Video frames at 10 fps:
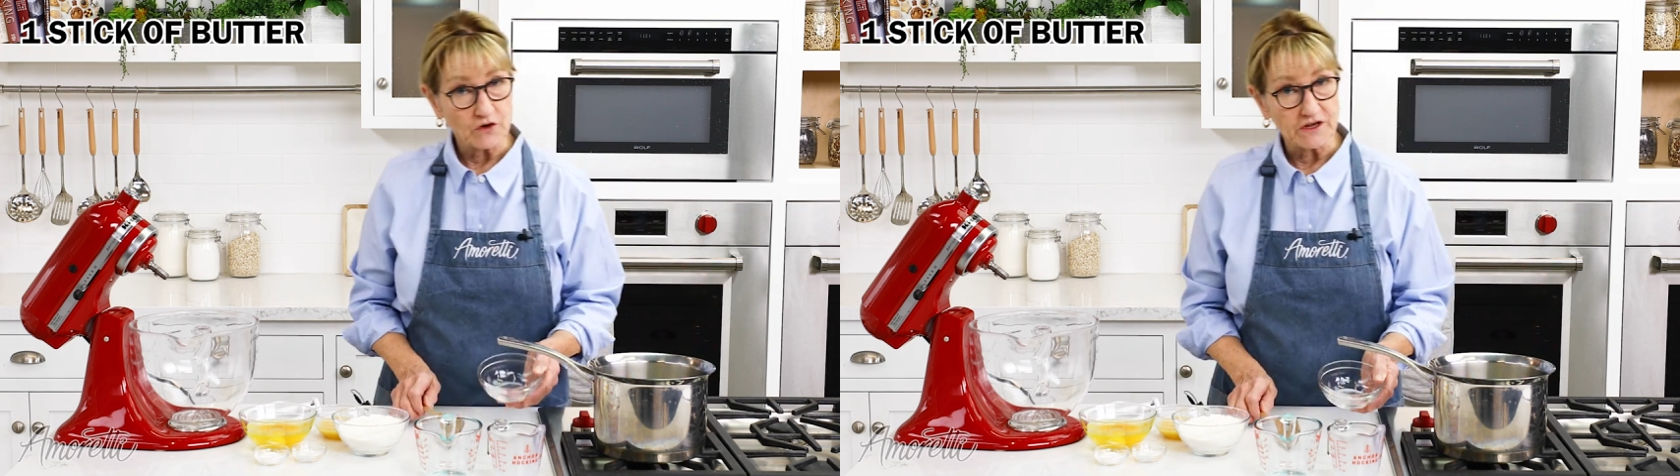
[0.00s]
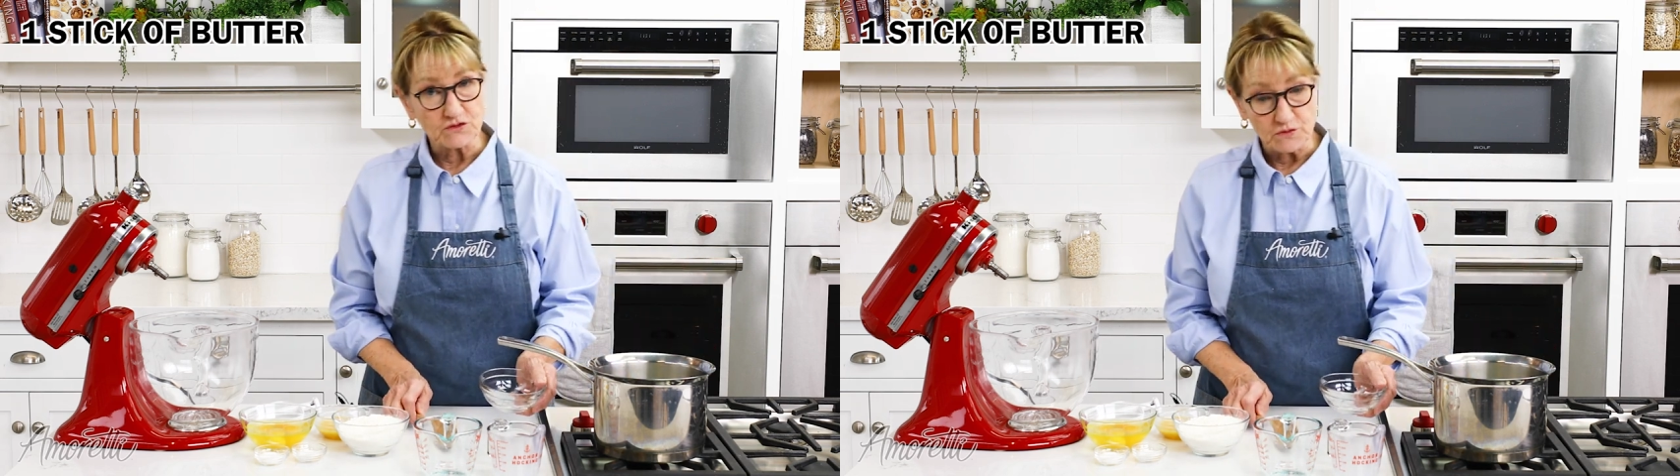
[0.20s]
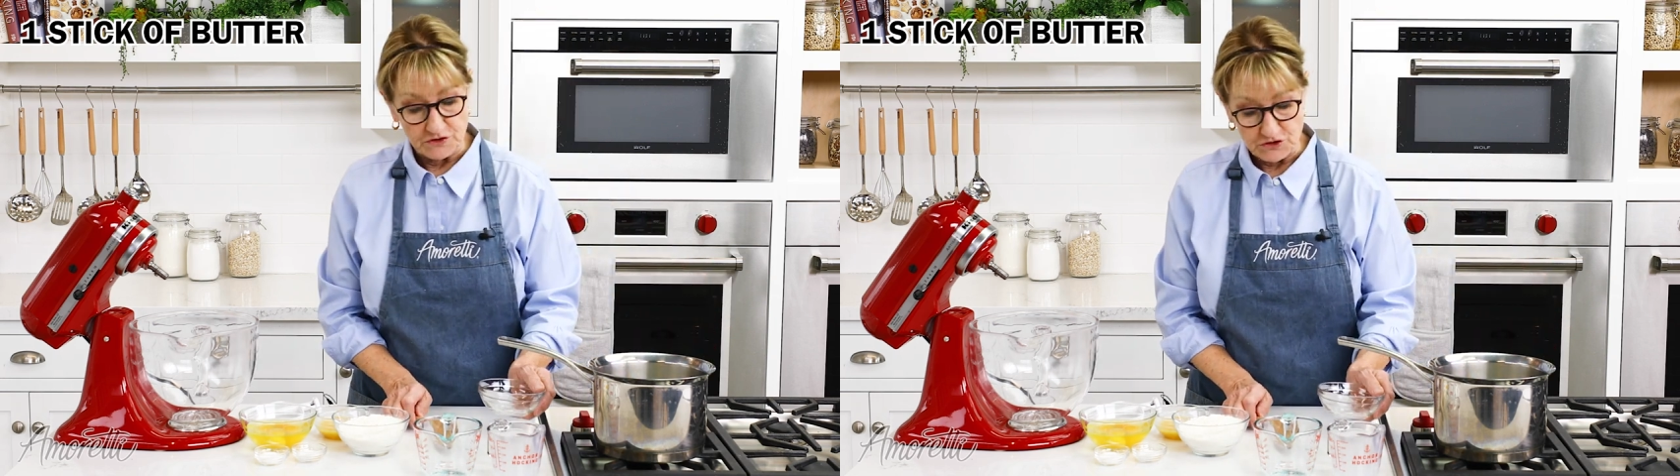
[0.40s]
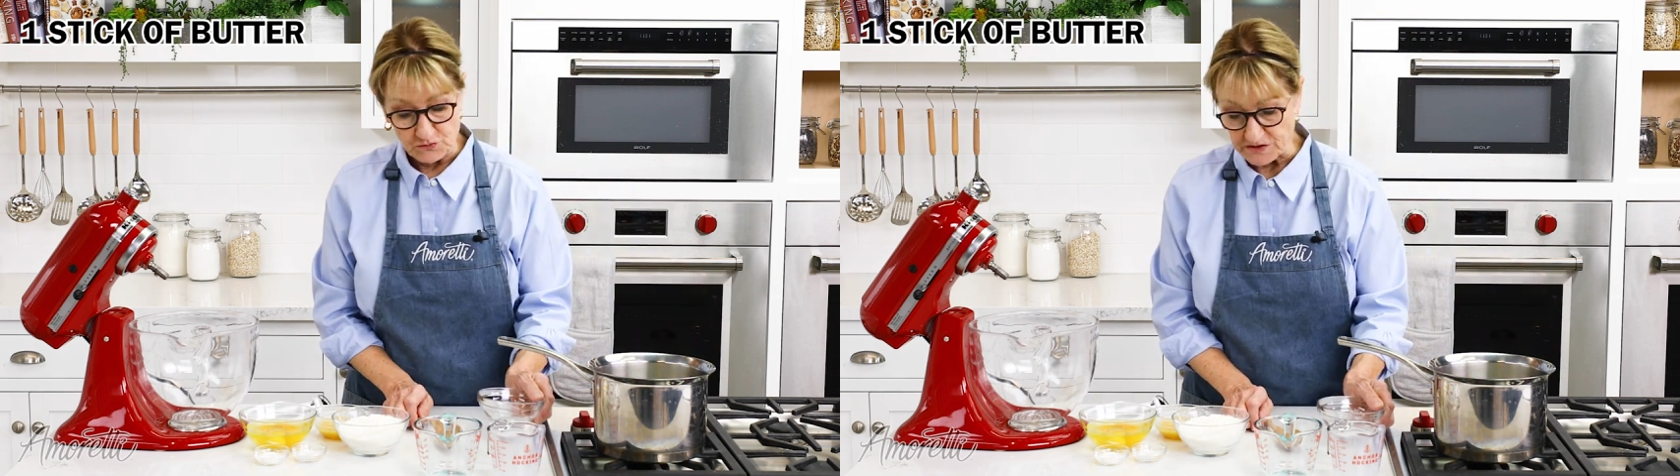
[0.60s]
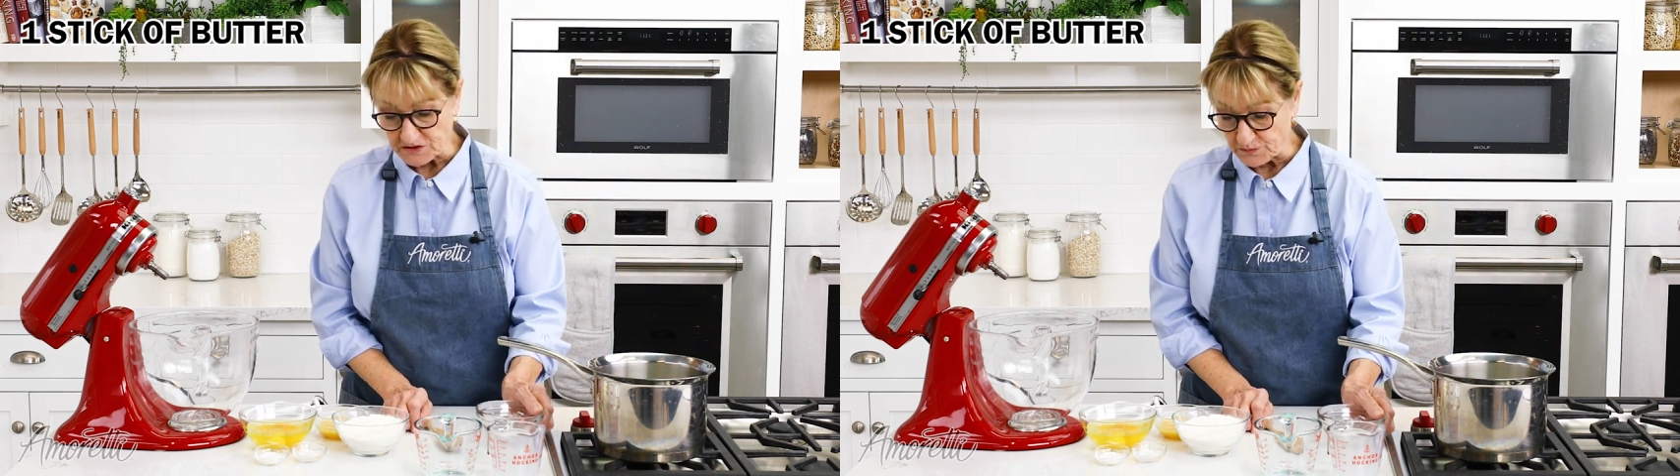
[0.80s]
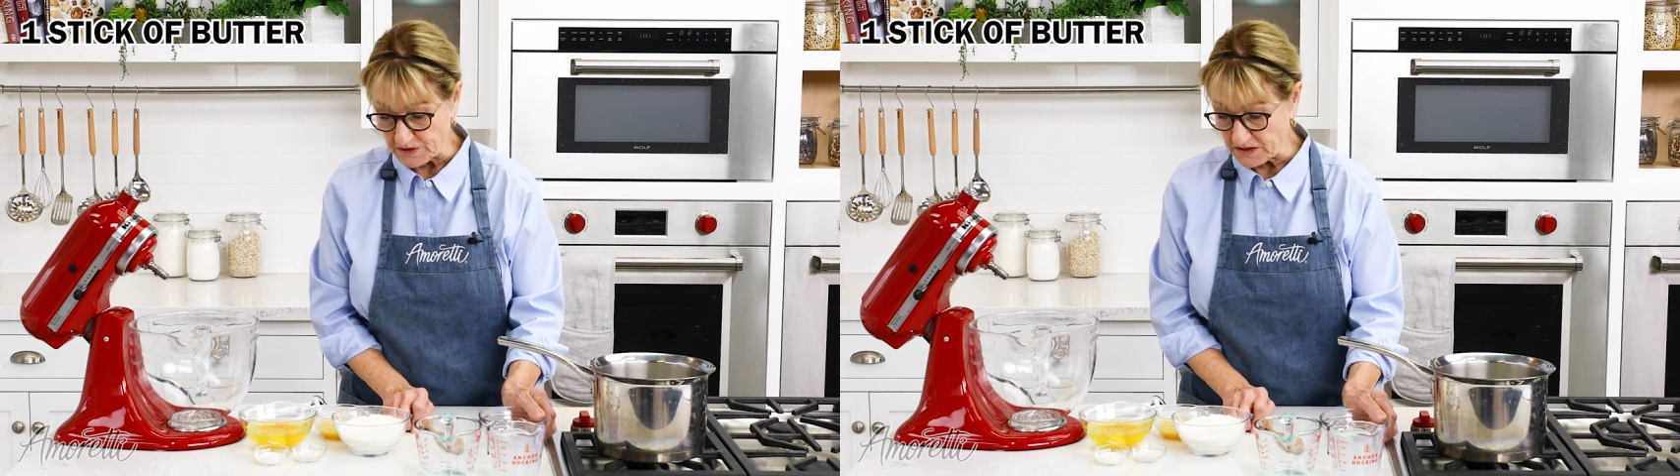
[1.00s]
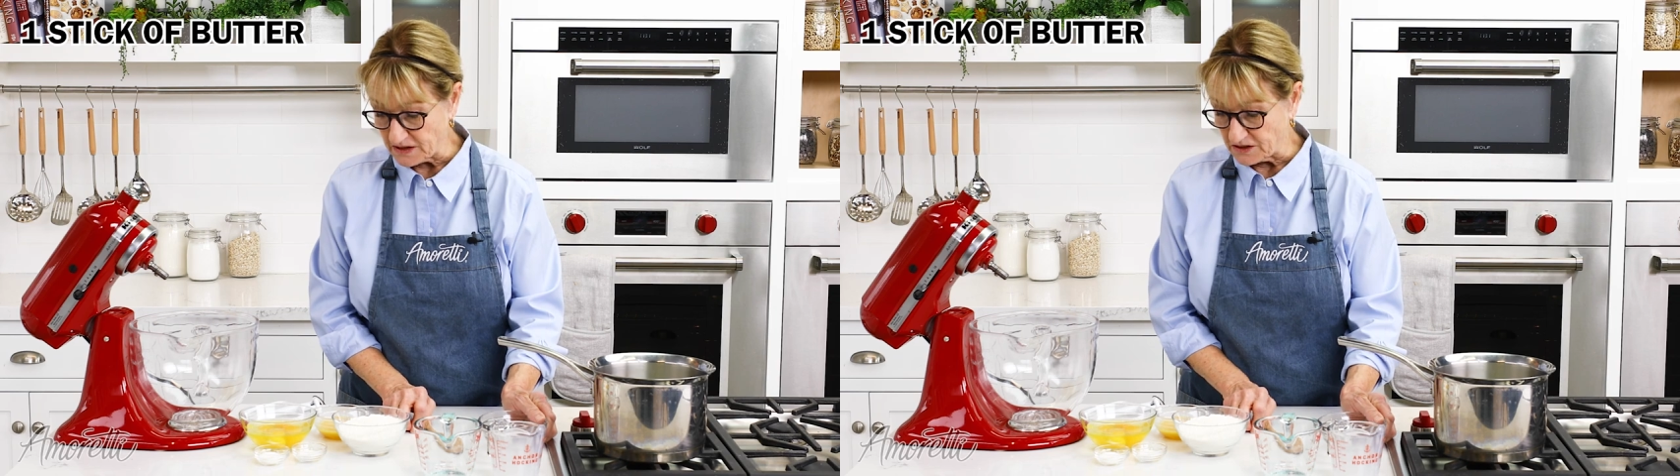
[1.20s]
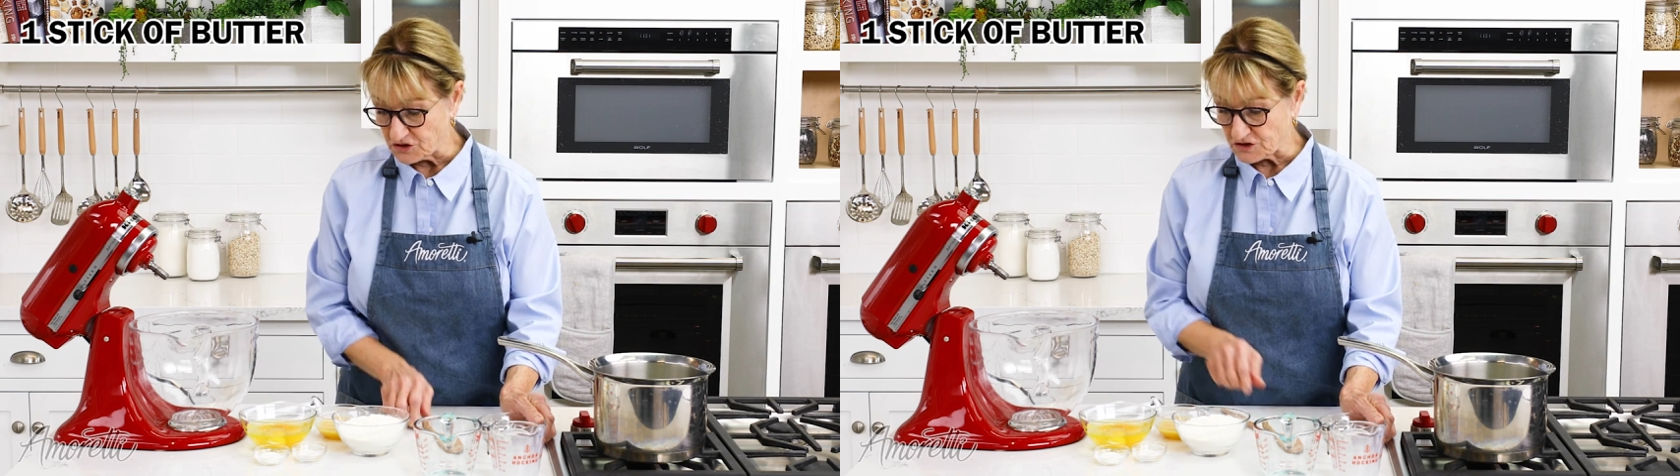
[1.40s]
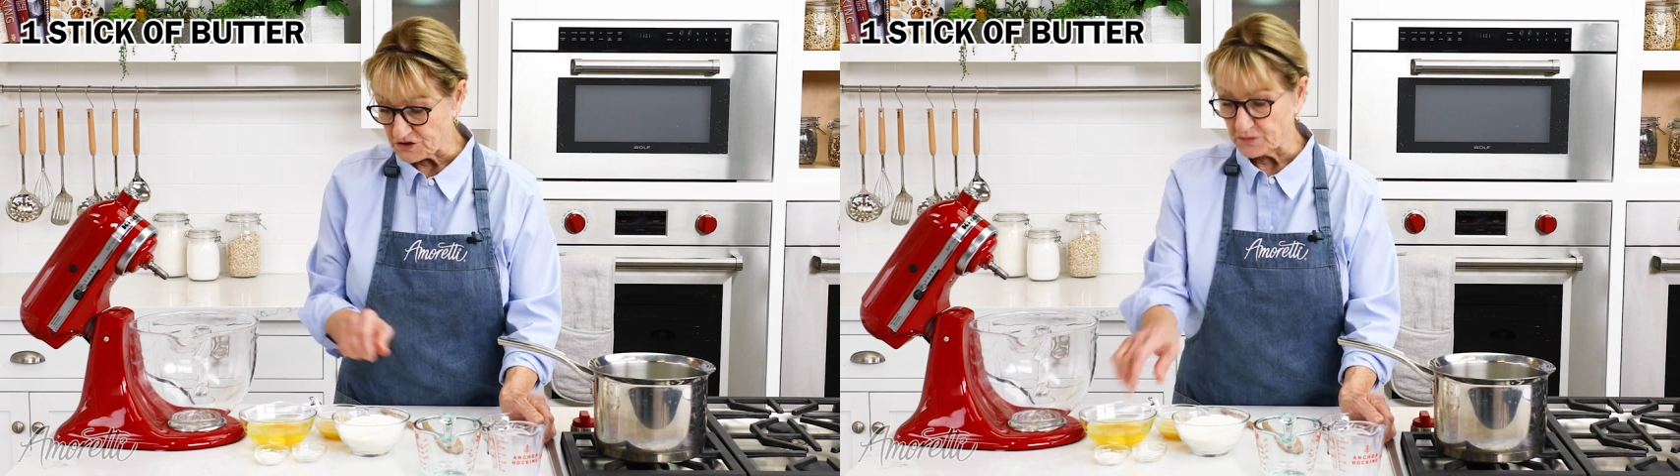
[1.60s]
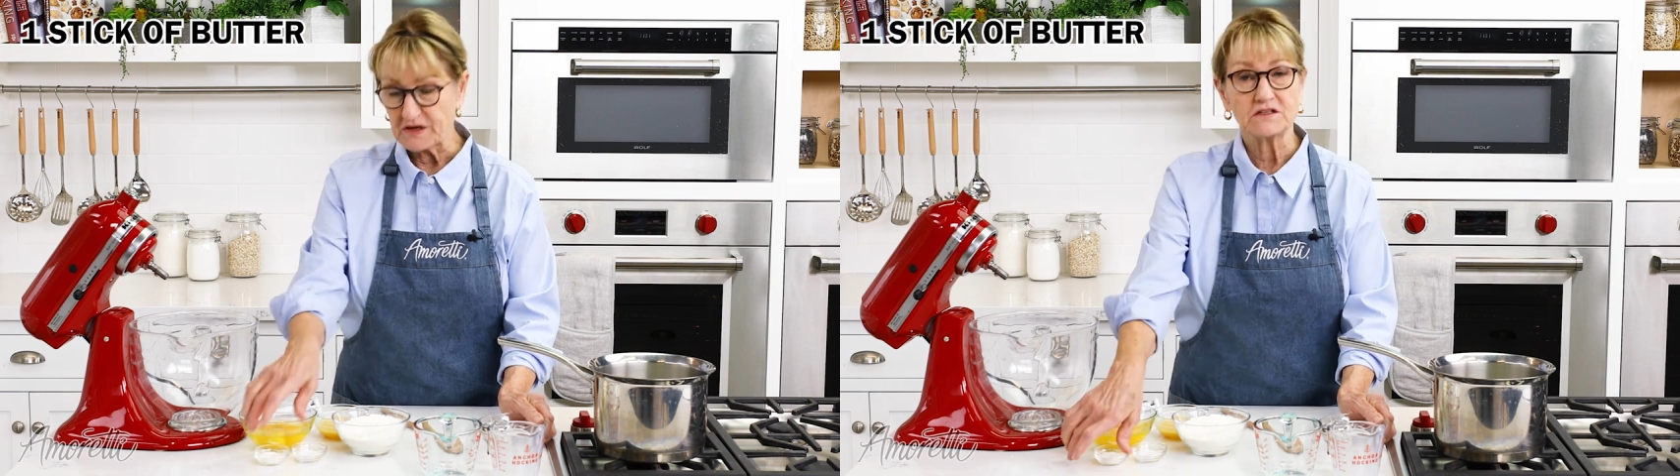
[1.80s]
eggs with this recipe. It just
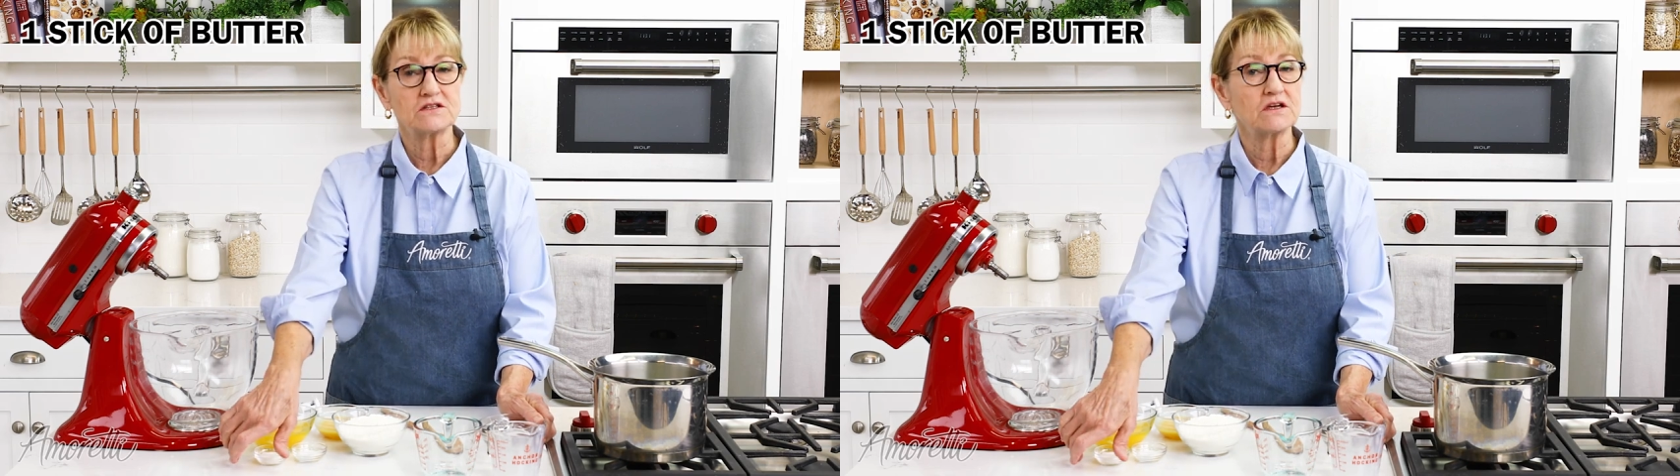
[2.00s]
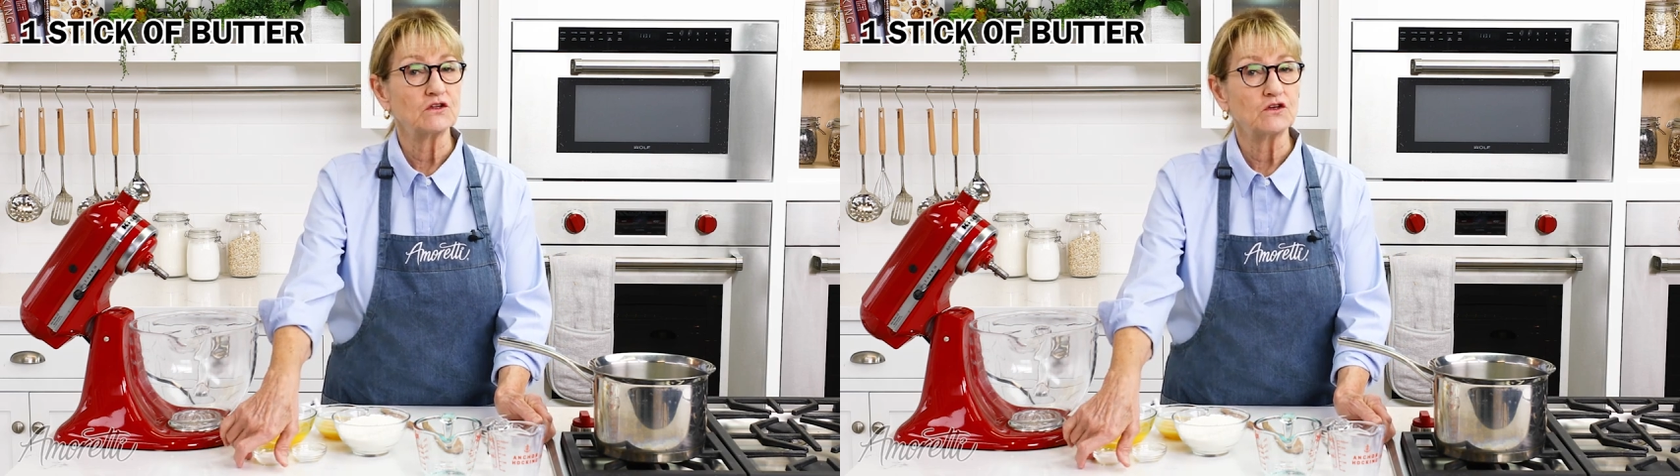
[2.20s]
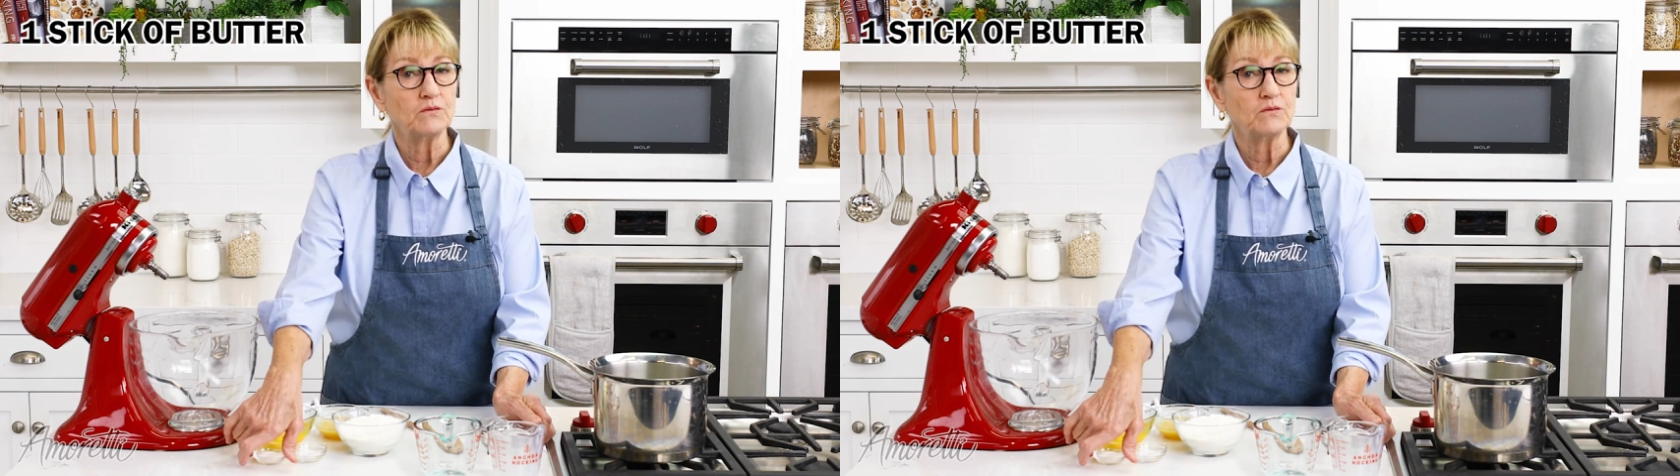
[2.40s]
depends on the